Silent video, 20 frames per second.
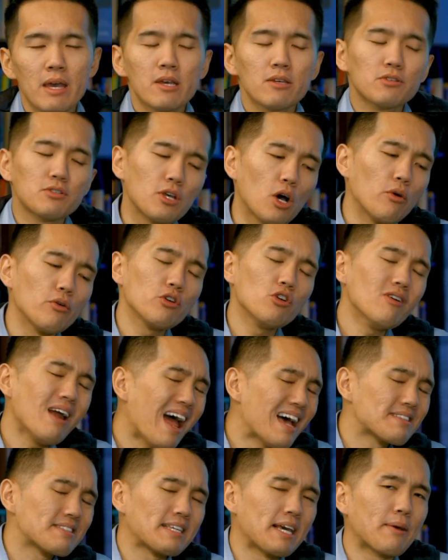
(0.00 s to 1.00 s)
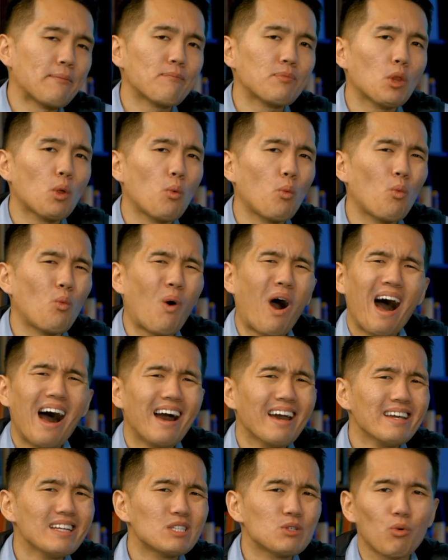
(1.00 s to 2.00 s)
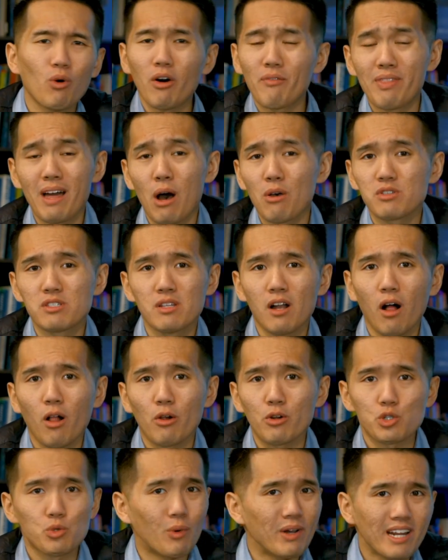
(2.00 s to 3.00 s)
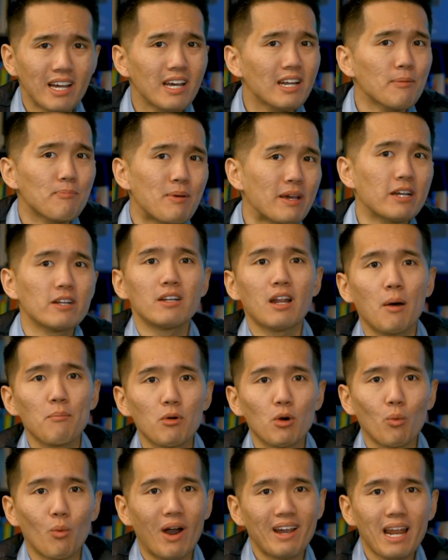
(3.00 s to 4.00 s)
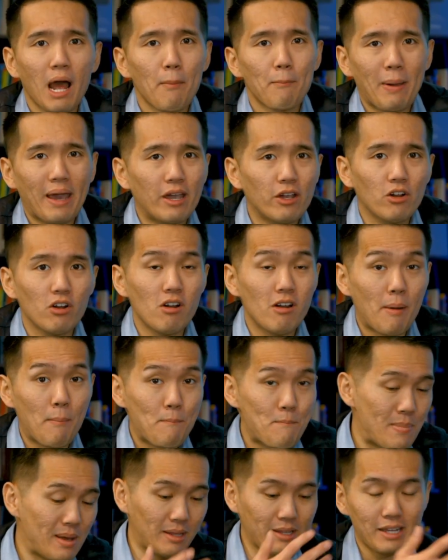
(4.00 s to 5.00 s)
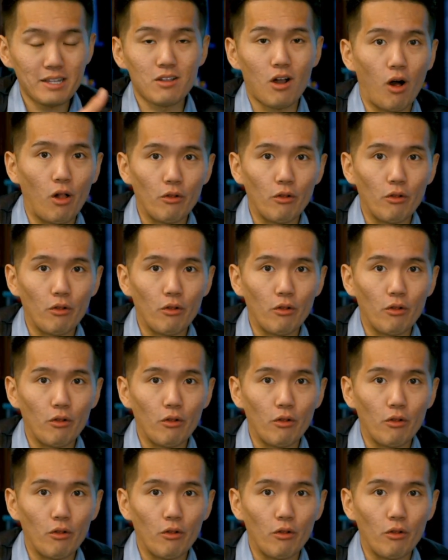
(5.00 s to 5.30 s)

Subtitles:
So you're asking, why $12,000? Why not a bigger number? Why not pay her $1 million?